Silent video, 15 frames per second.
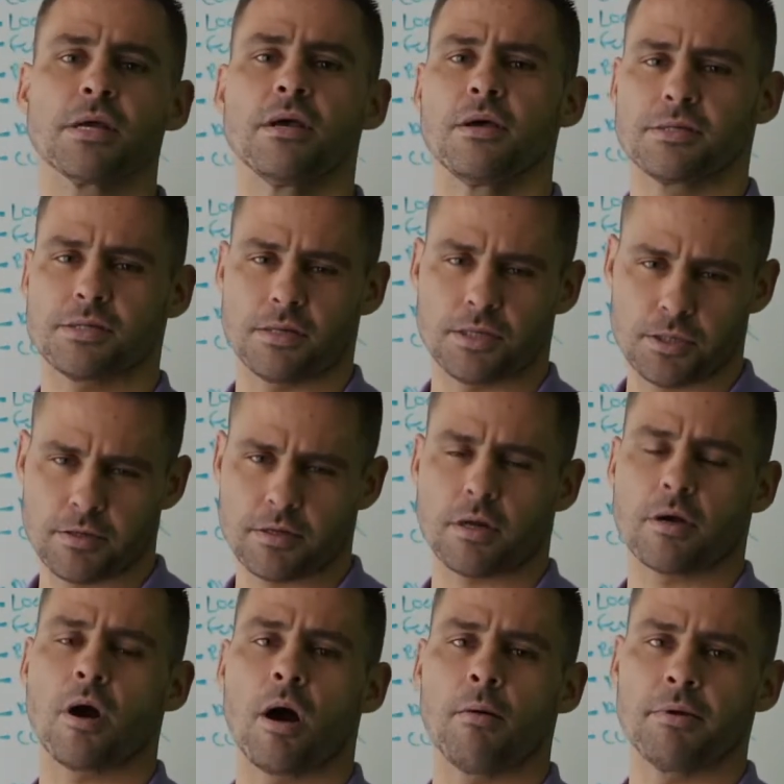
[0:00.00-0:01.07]
so that you can
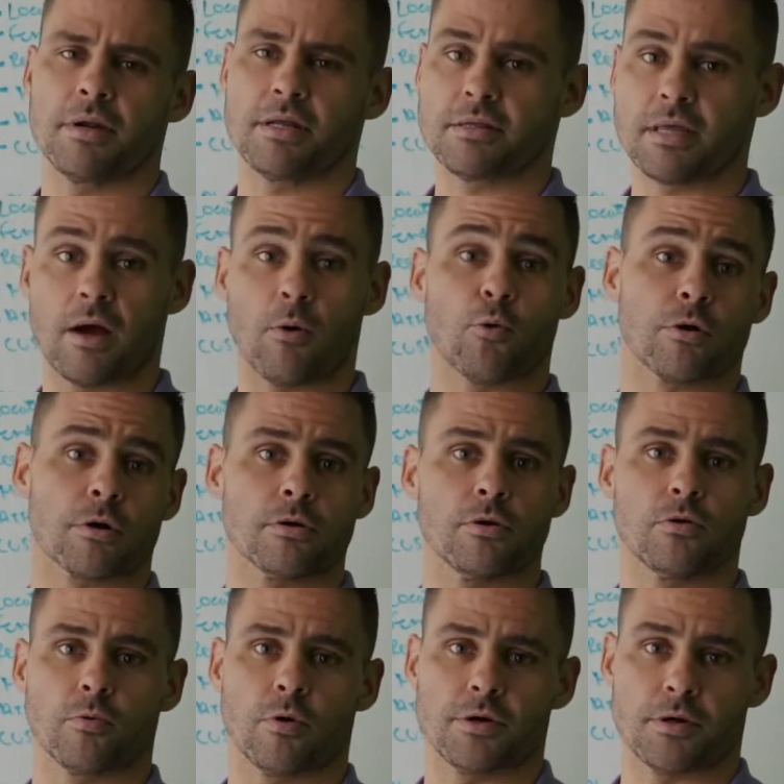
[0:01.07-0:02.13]
accommodate that workload
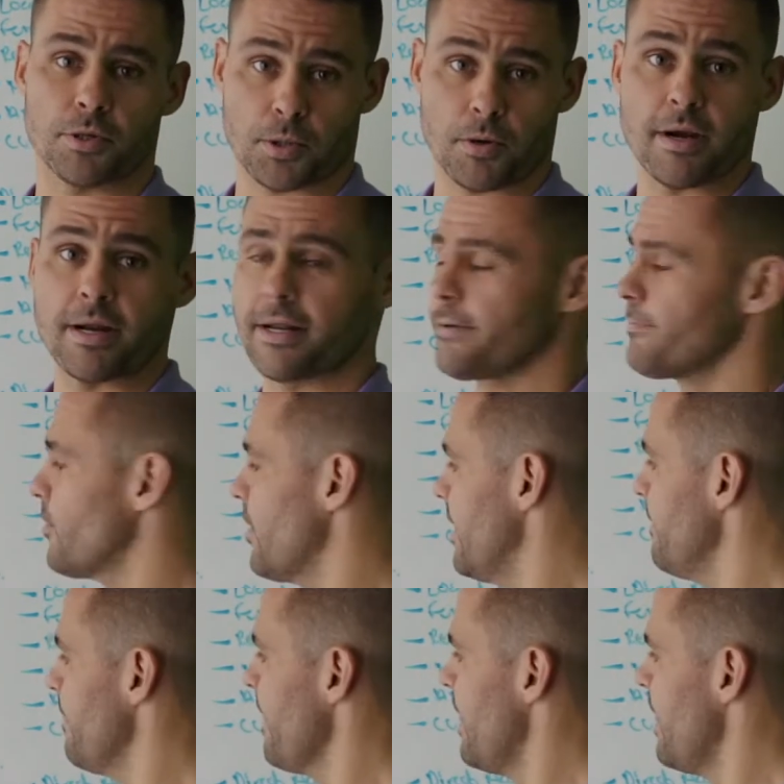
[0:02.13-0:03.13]
while you're trading, right?